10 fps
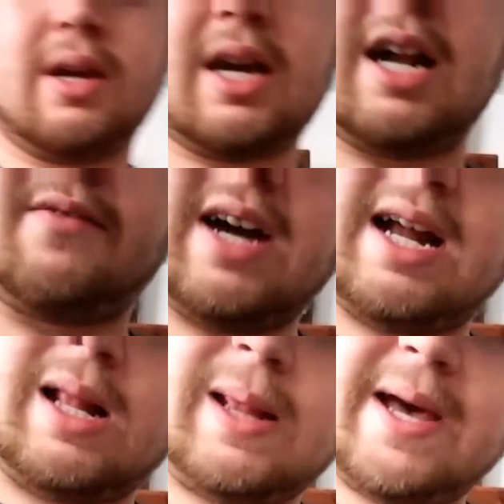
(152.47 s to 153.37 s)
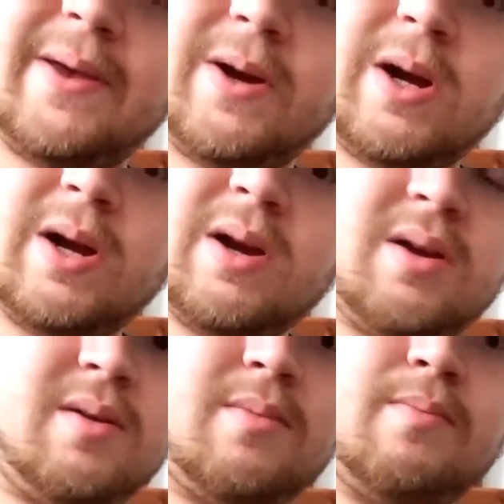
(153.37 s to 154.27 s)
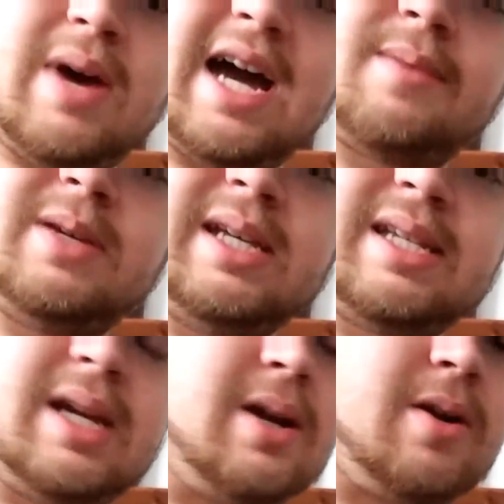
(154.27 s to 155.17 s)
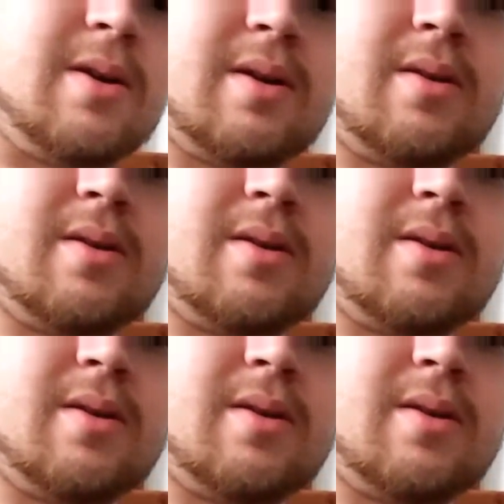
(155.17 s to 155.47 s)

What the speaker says: kind of got a leather back piece here,